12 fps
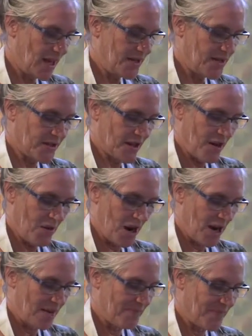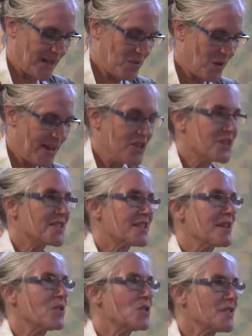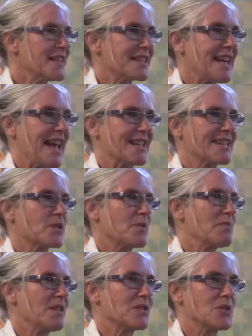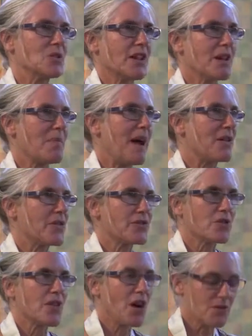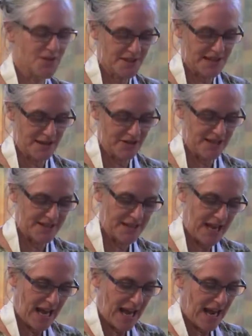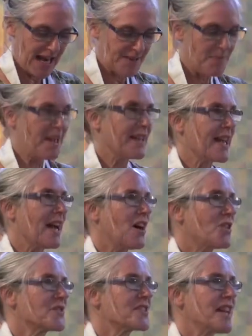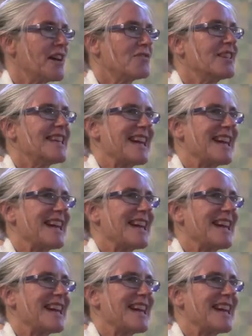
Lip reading: So in a way, you could see all these texts we've been talking about through the whole series as being a whole set of